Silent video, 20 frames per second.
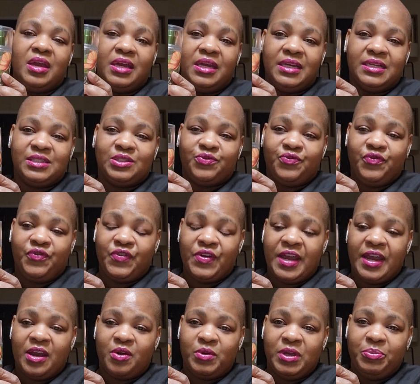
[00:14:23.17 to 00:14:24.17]
Is
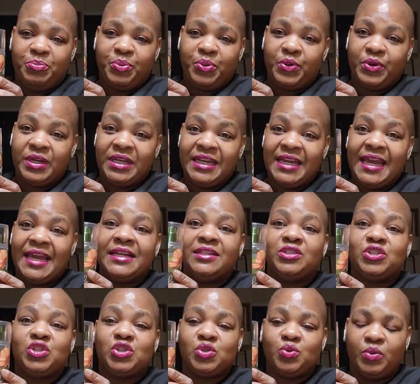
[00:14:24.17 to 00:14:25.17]
very pretty and
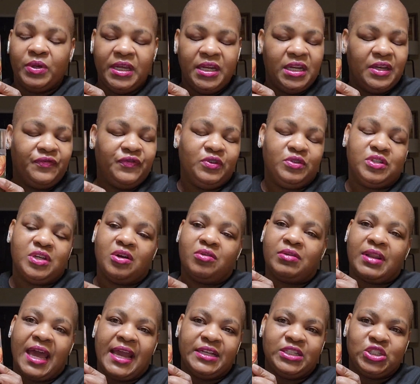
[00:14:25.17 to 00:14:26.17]
sweet. If you
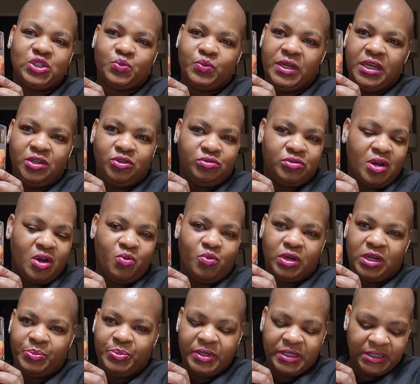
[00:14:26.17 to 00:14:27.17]
don't like sweet, you don't
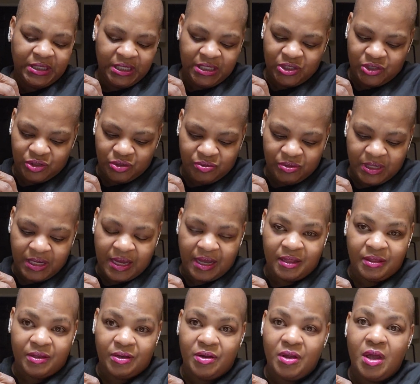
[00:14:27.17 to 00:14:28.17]
want to put these two
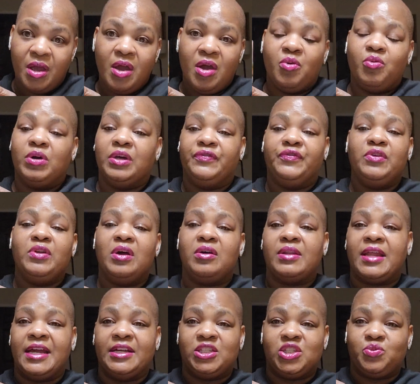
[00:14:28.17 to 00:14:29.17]
together. Well, if you don't
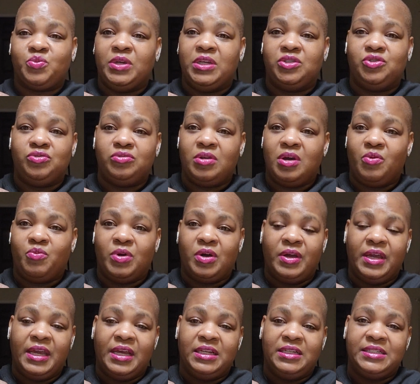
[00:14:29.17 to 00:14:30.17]
like sweet, you don't
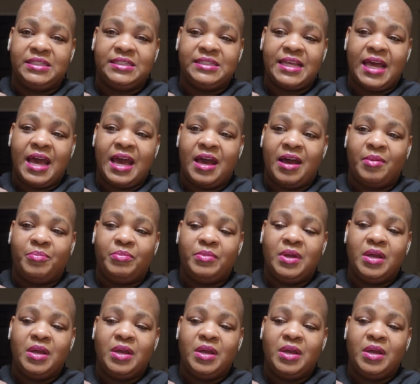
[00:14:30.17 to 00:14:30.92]
want Elie Saab